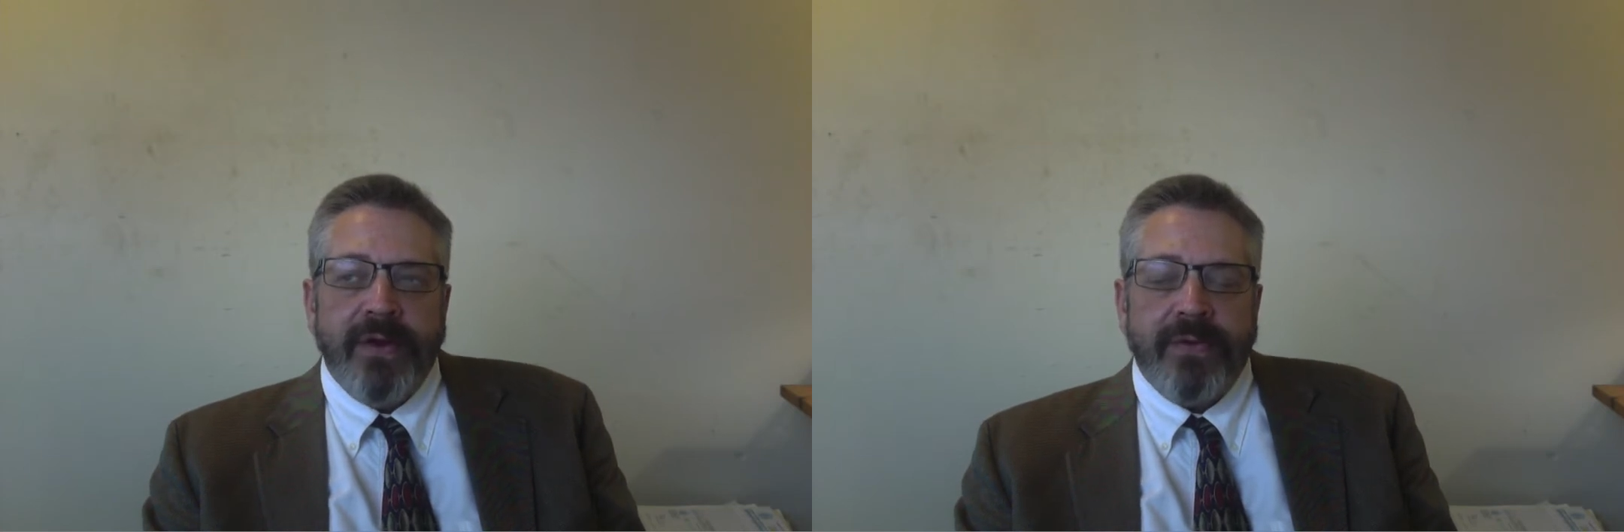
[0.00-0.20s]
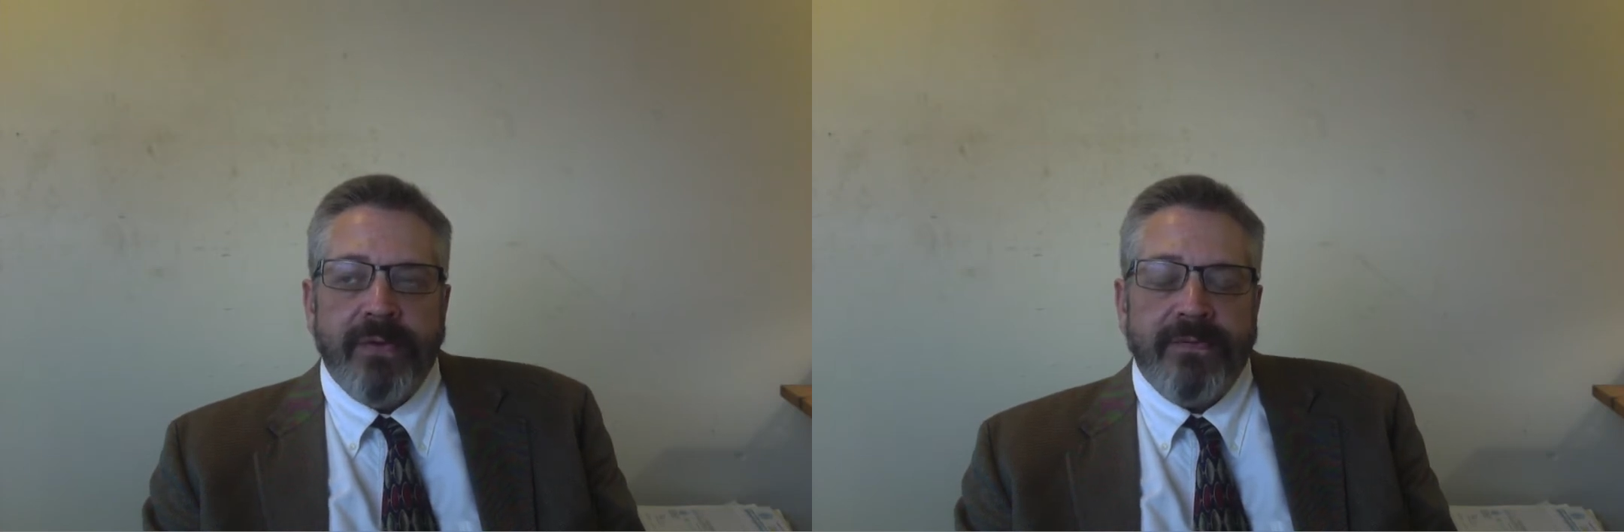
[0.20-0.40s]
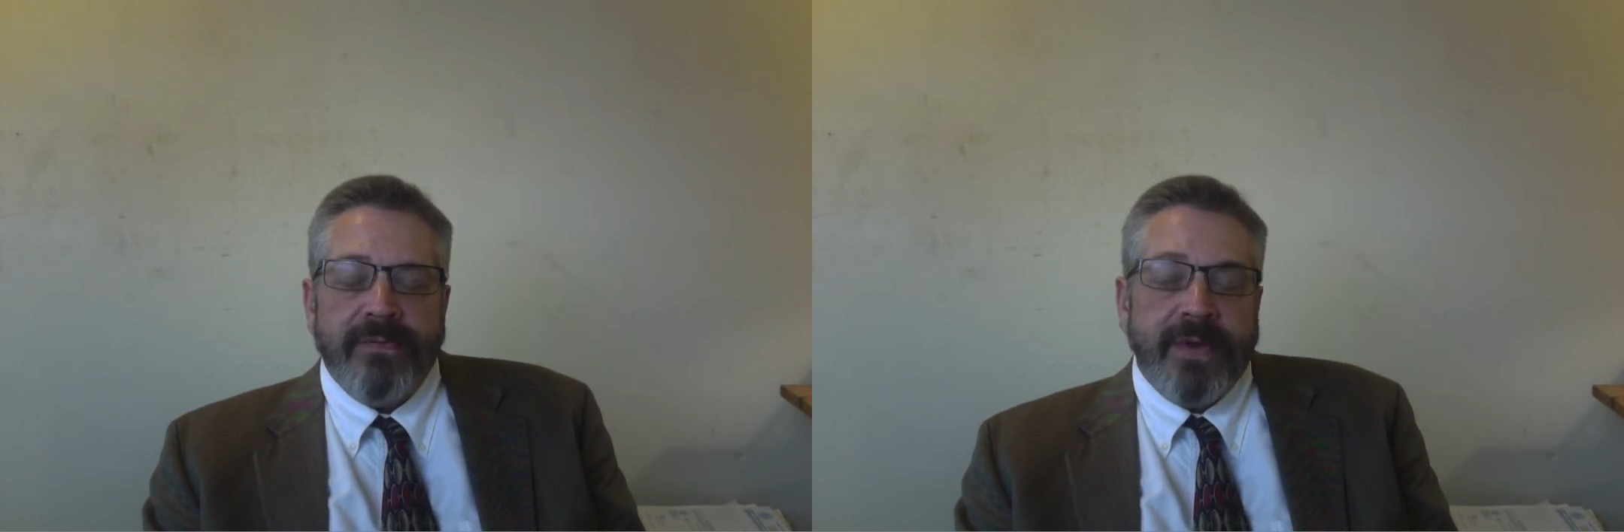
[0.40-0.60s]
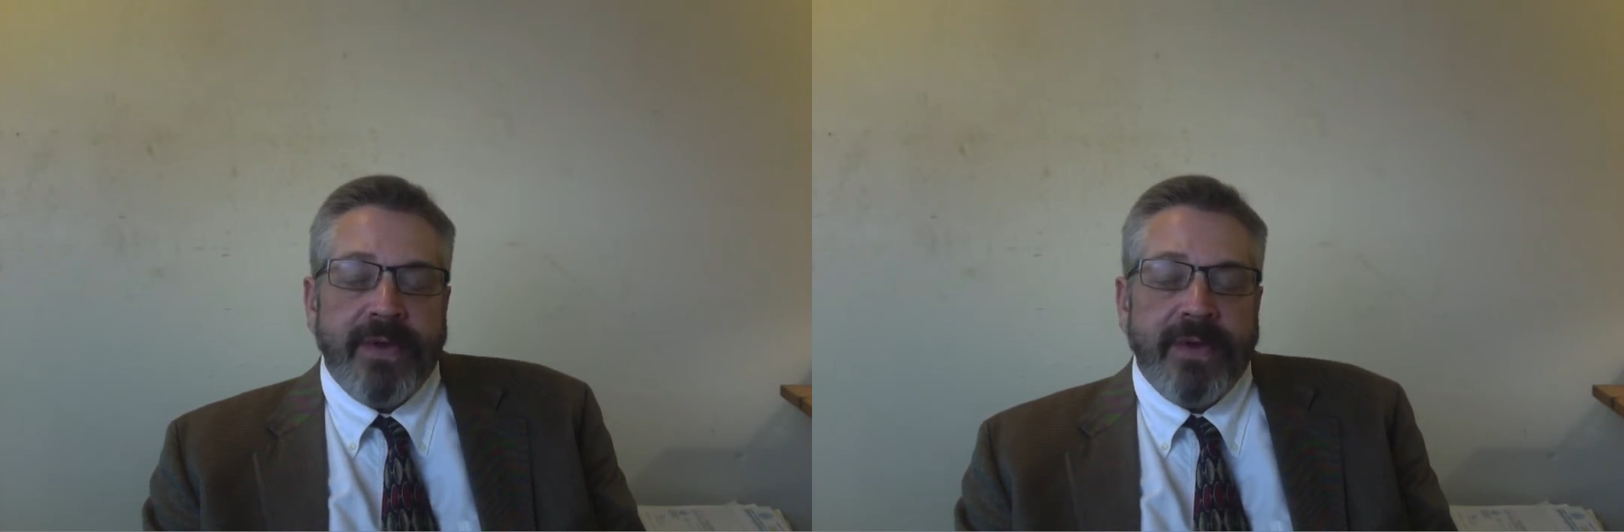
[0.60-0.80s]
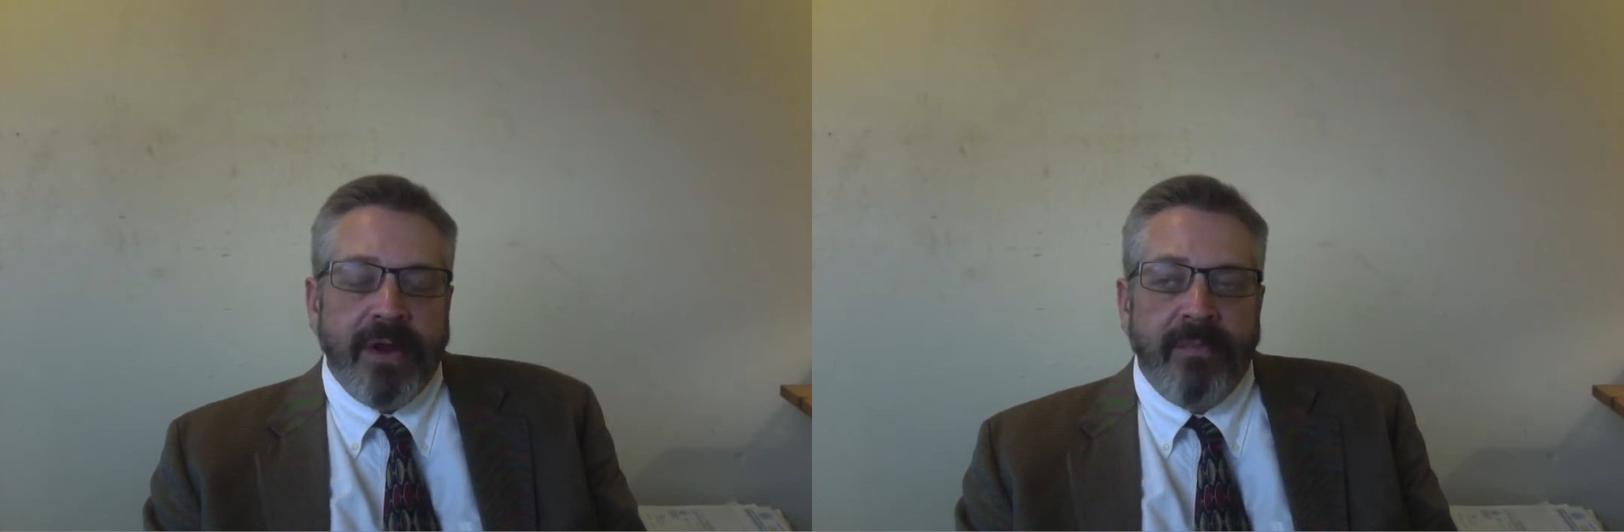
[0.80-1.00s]
insurance
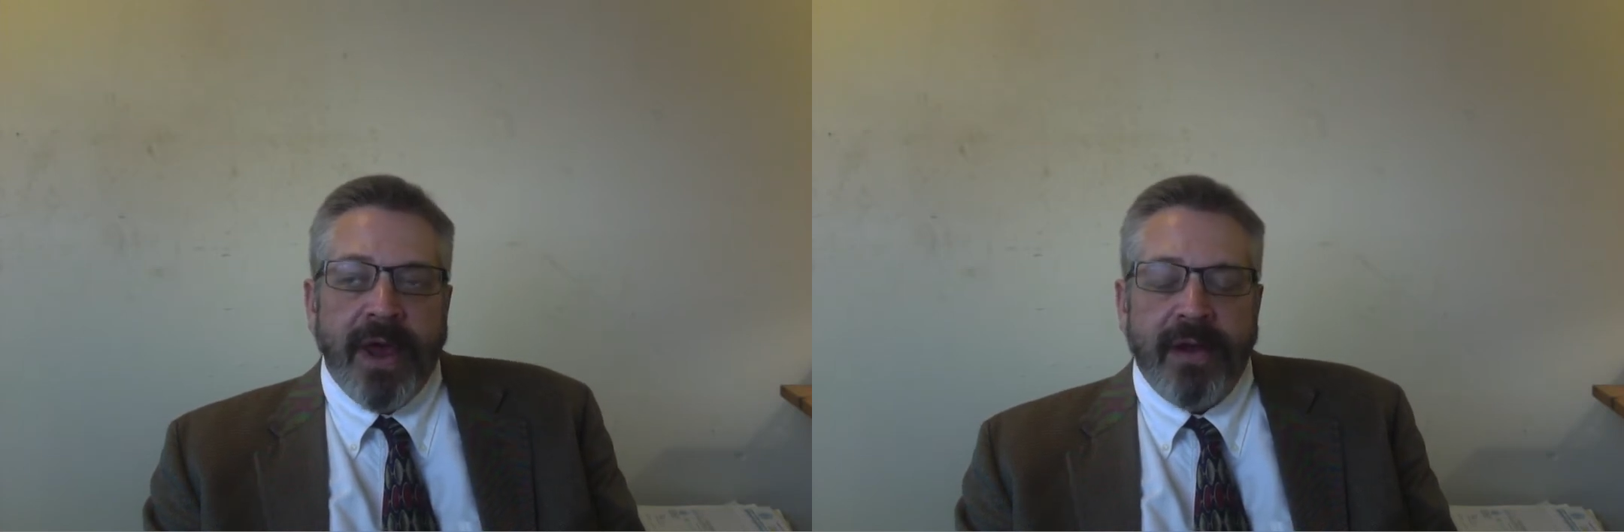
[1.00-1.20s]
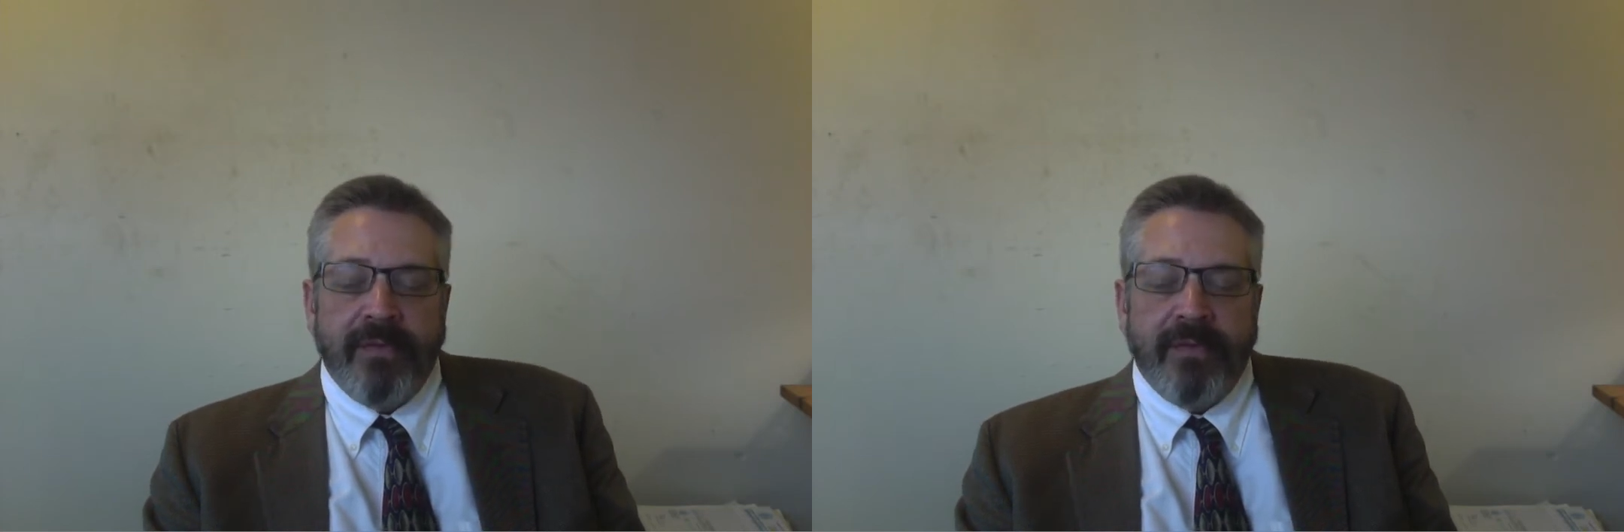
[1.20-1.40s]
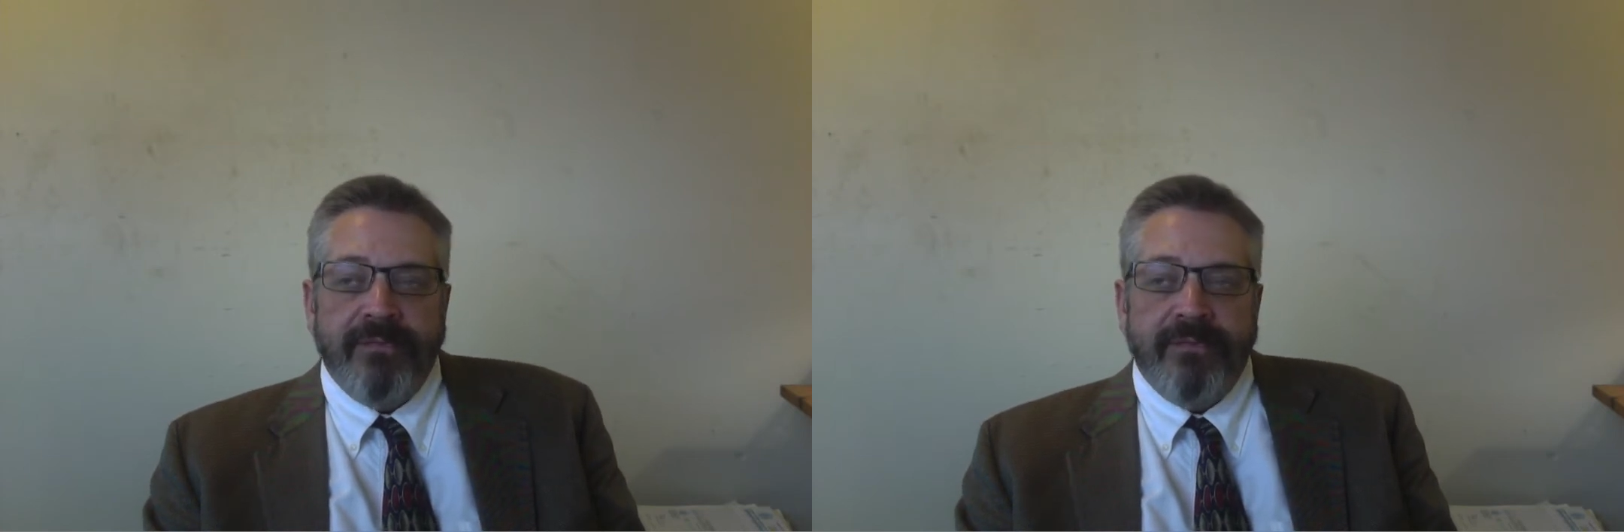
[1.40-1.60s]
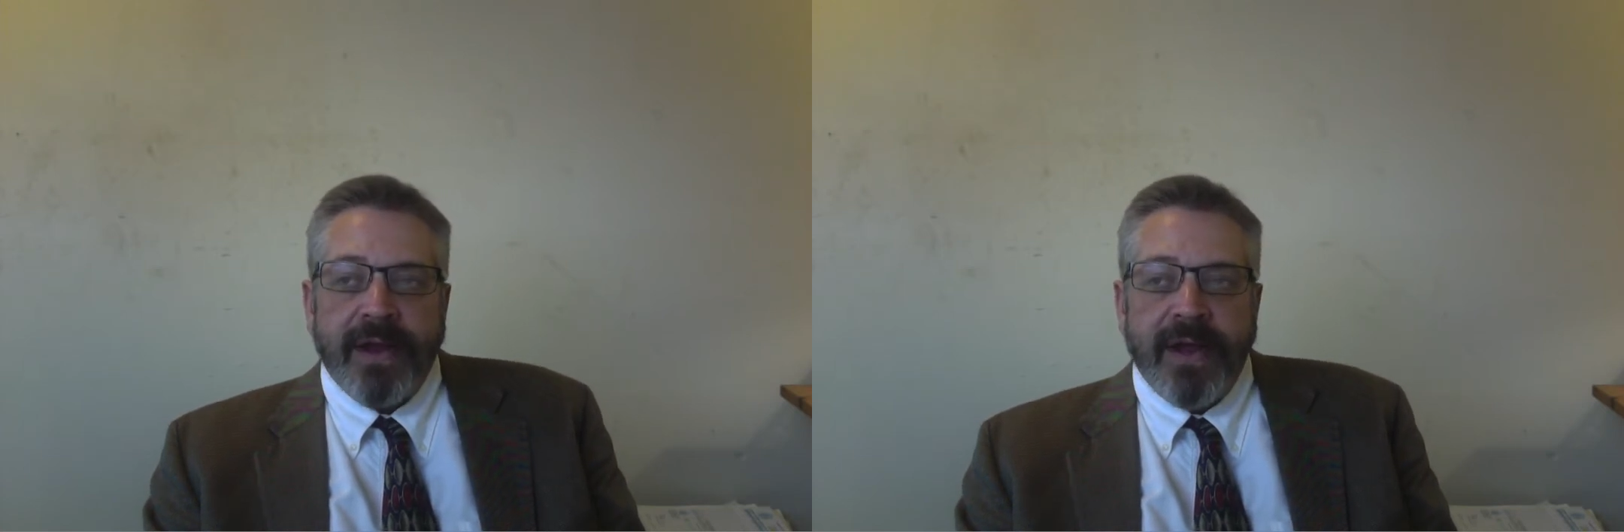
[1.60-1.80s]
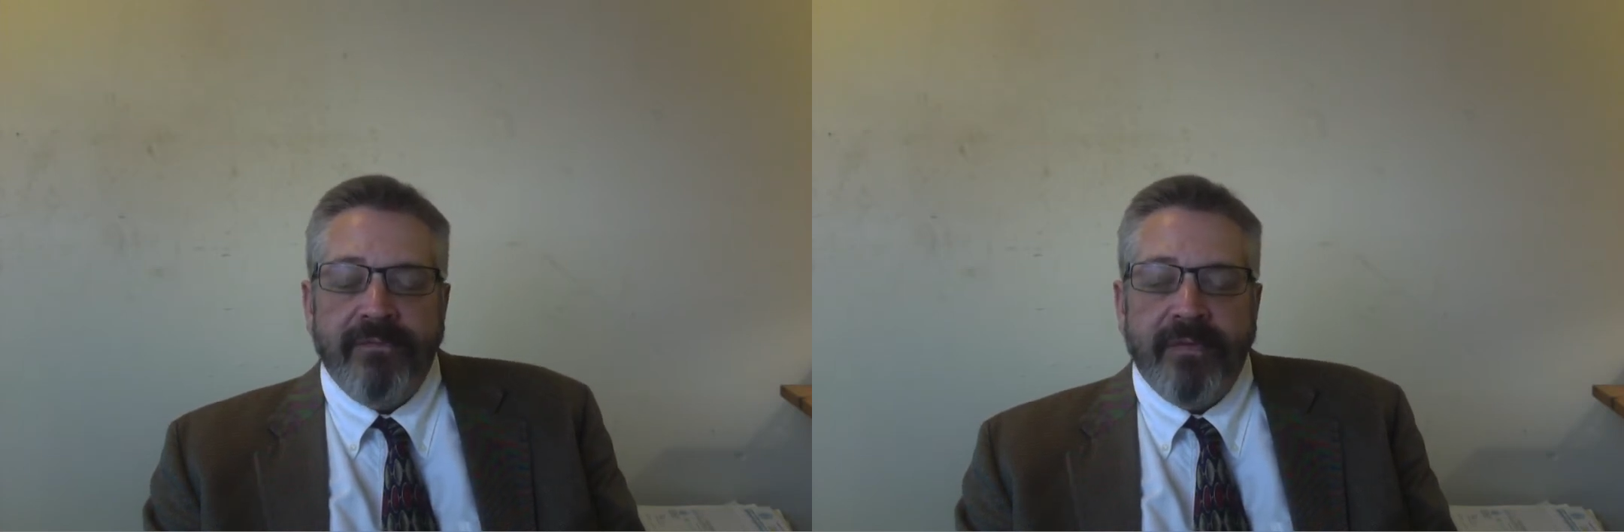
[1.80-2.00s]
company and may in
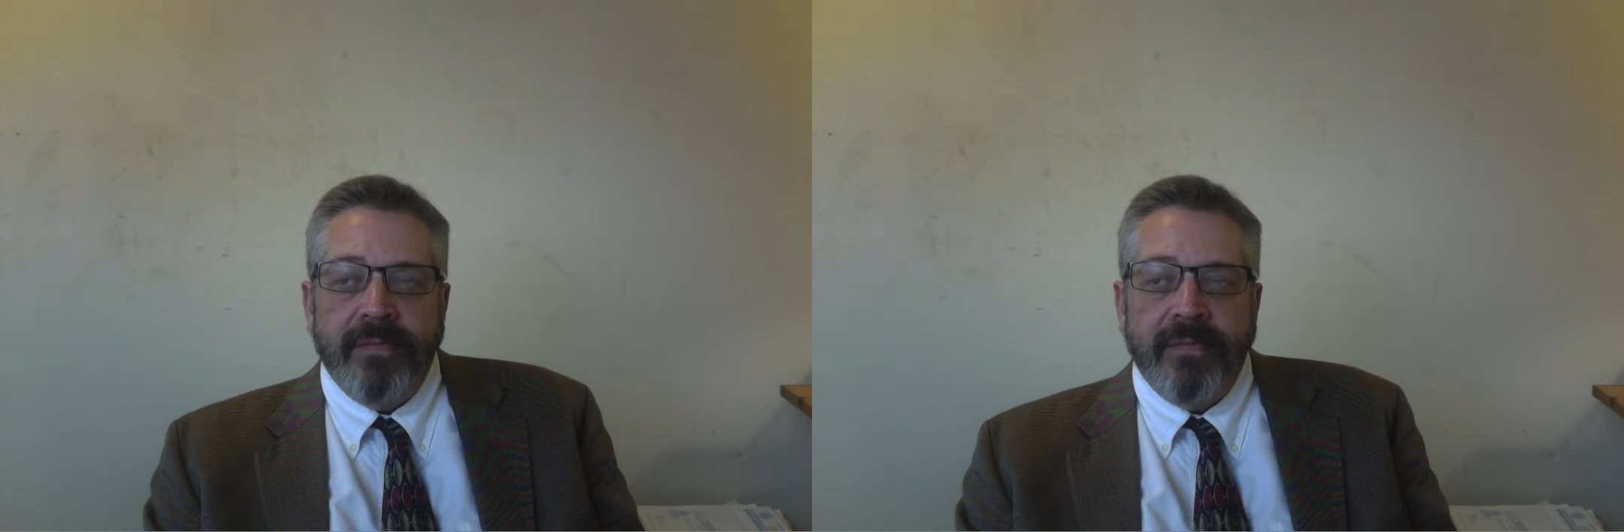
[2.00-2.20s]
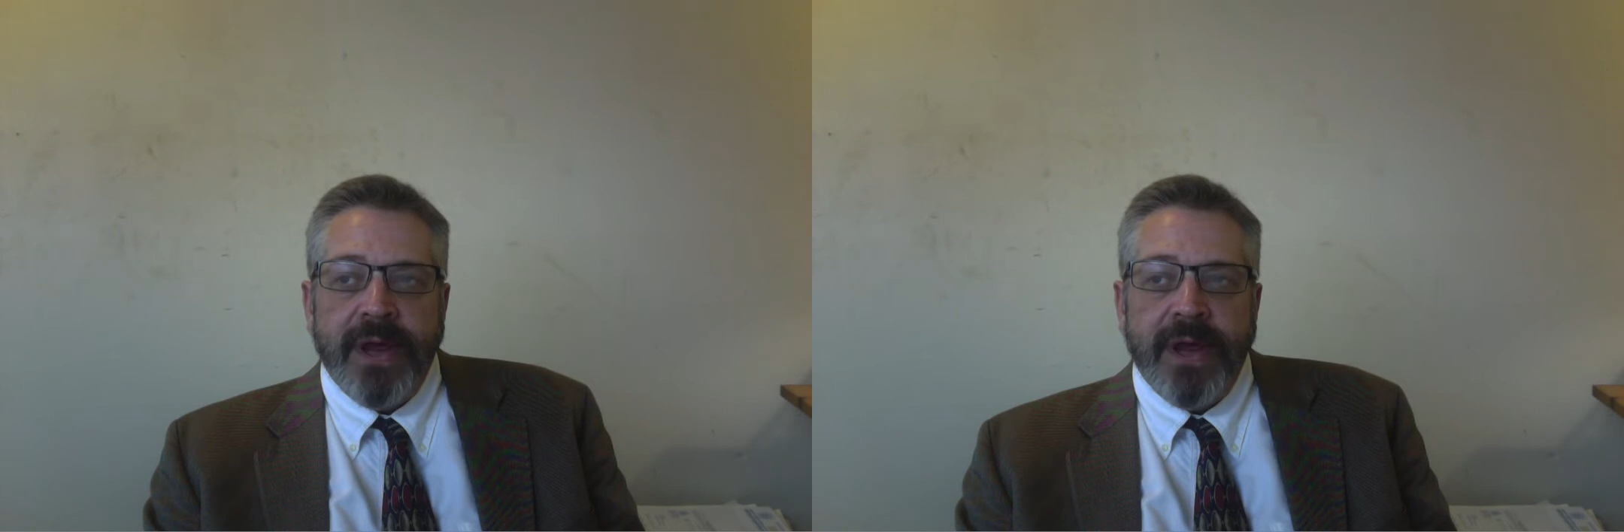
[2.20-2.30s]
fact even